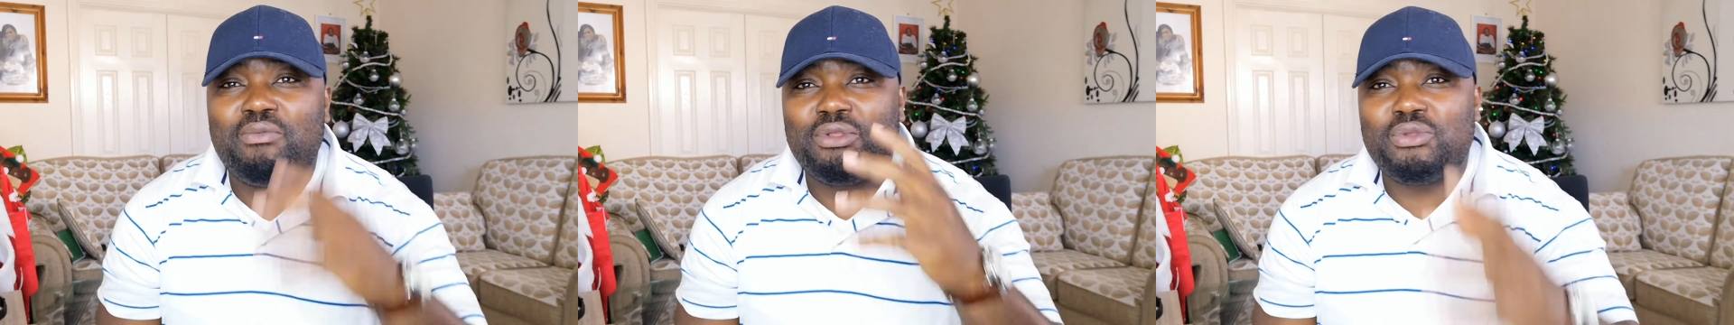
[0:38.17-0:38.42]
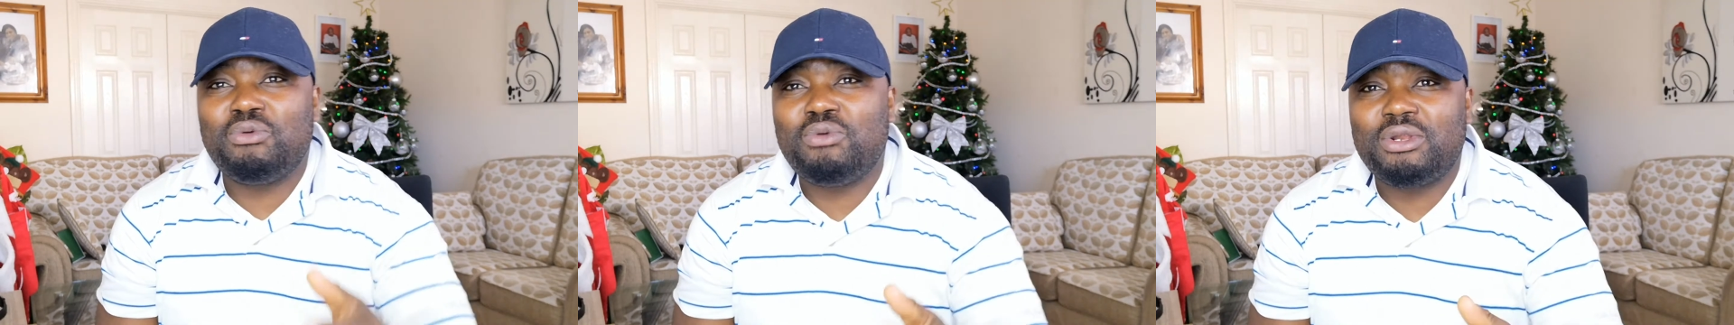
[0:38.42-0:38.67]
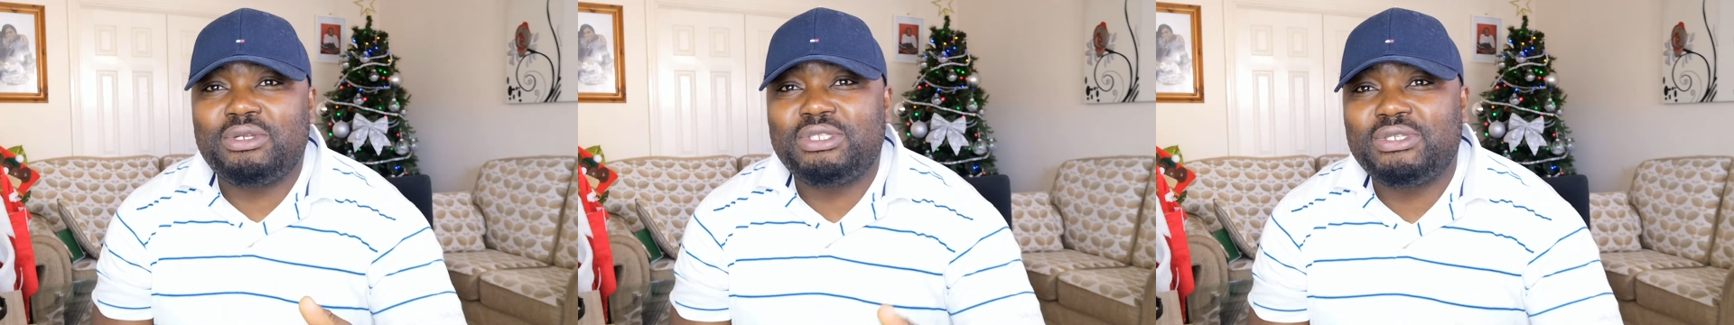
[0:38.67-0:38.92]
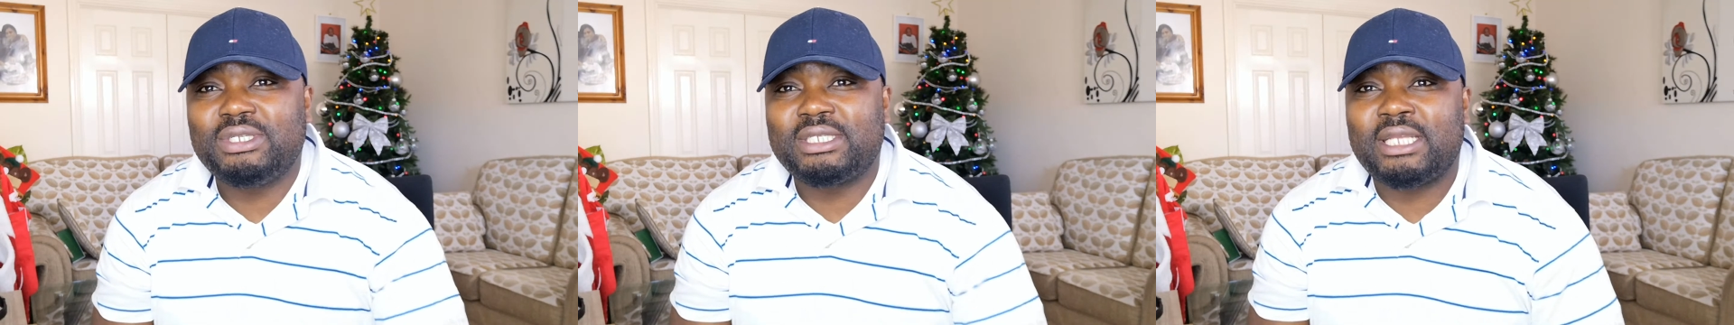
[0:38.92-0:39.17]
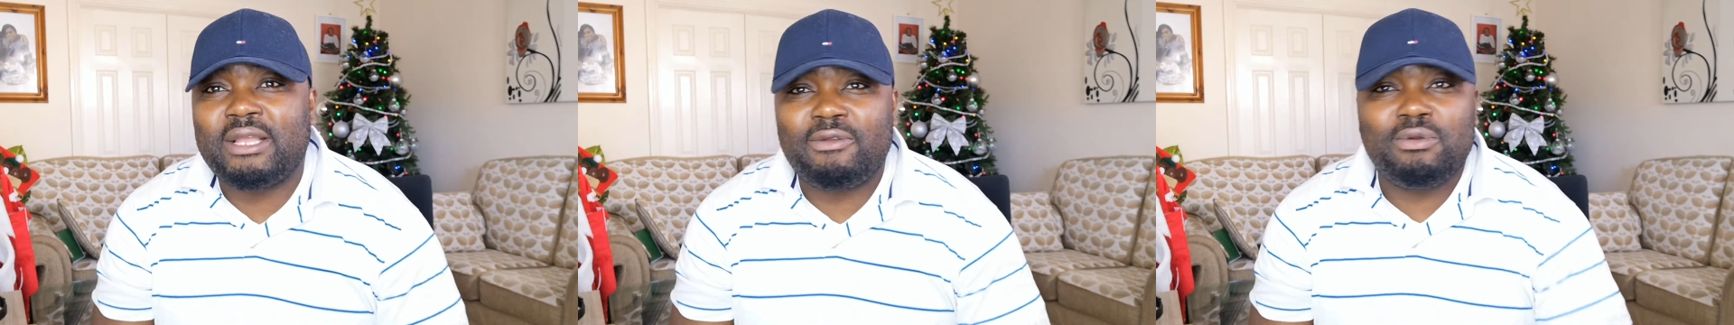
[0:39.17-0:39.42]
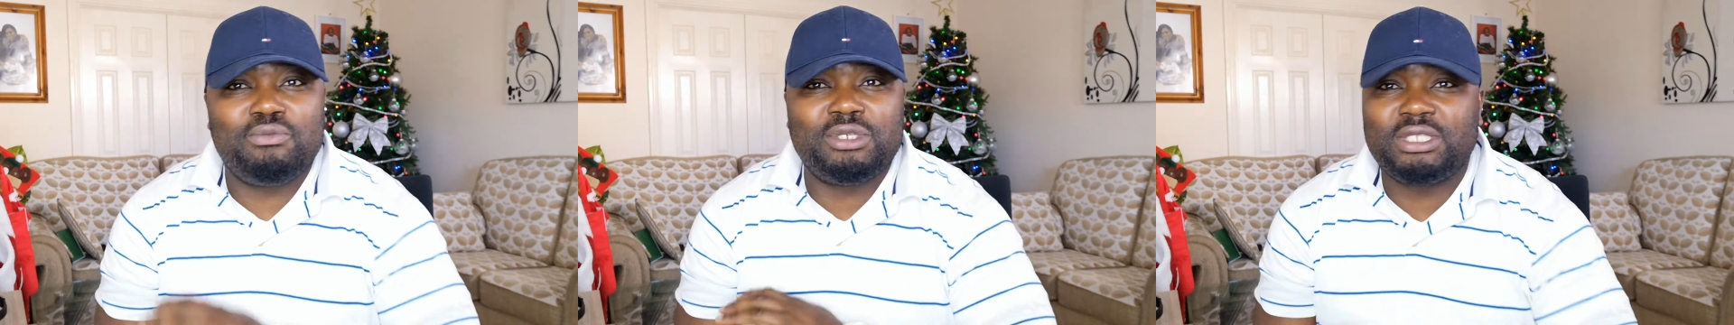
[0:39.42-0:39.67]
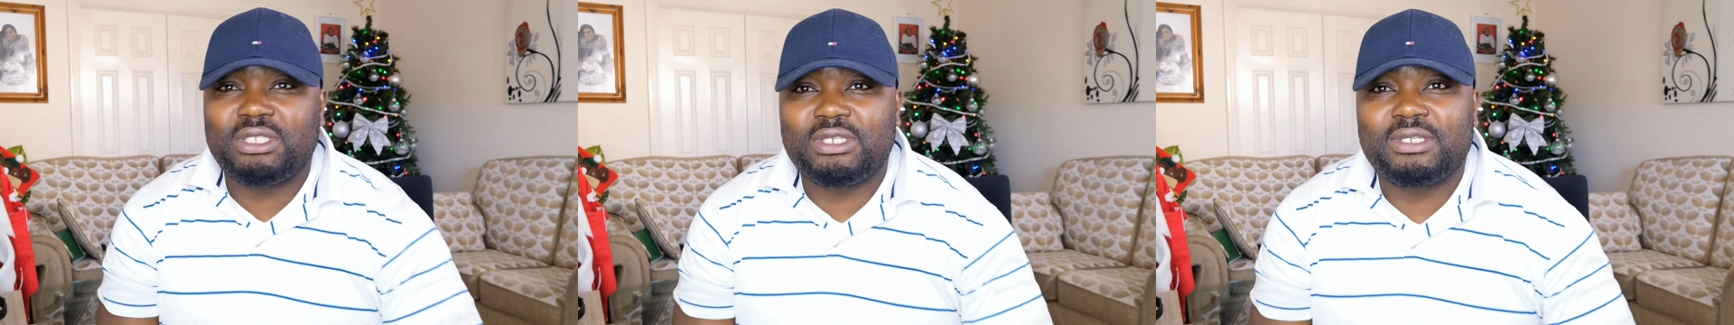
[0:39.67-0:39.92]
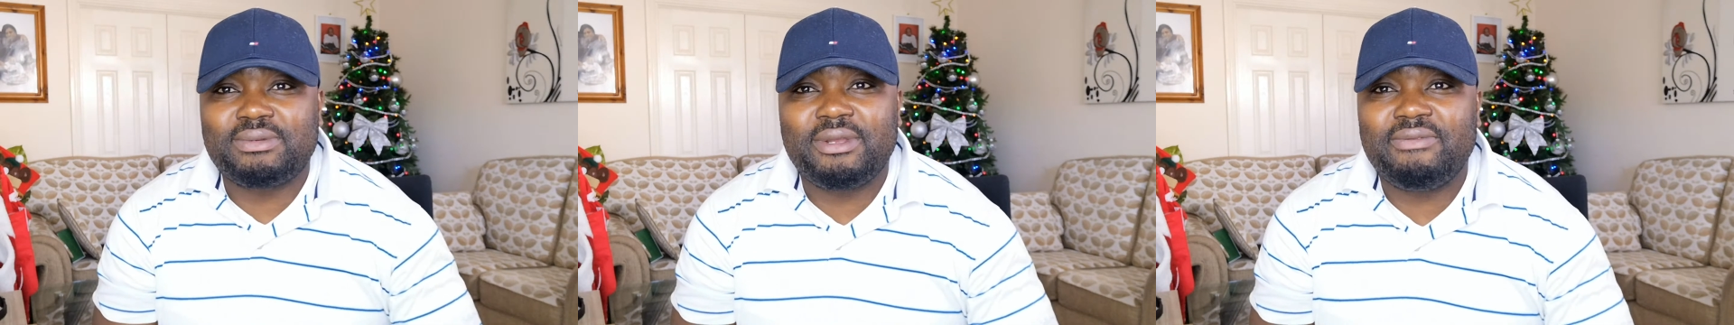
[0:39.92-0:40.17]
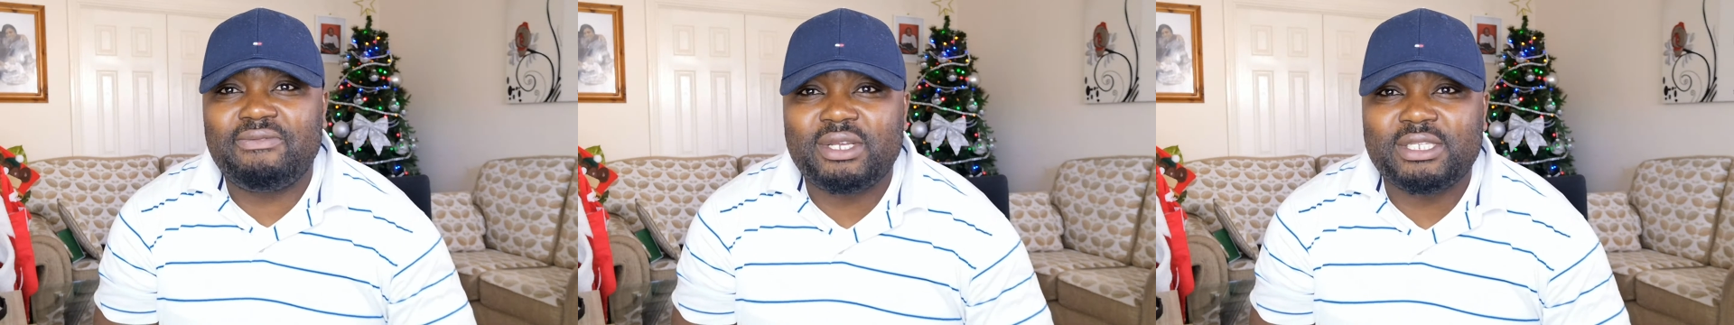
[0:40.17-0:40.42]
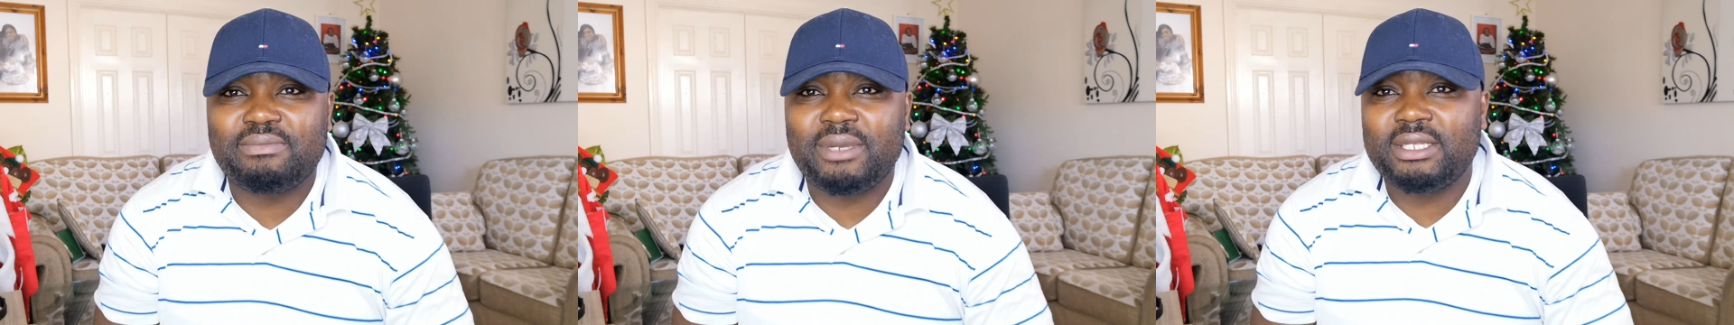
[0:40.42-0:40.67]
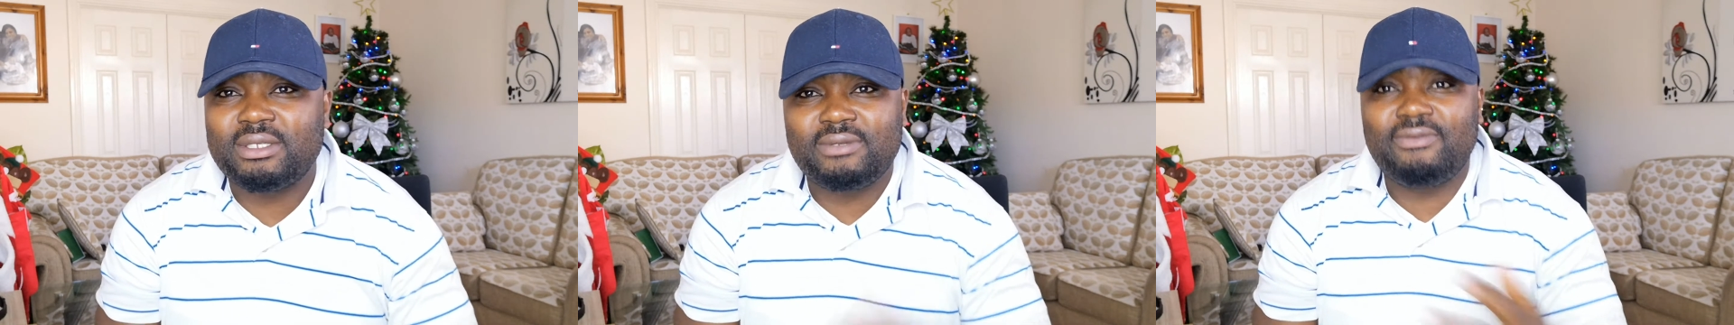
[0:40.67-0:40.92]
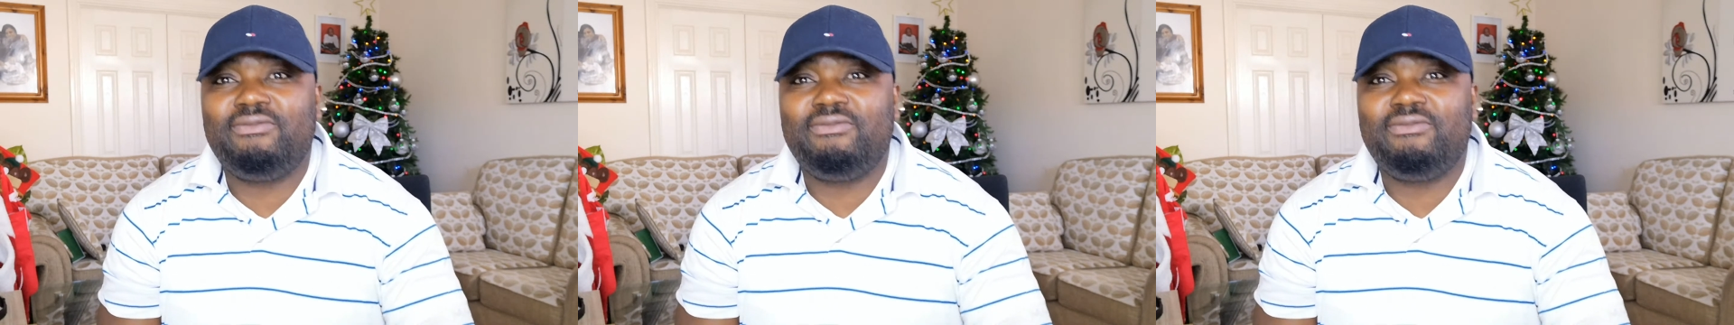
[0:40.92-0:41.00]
We do one on Tuesday, which is just for investment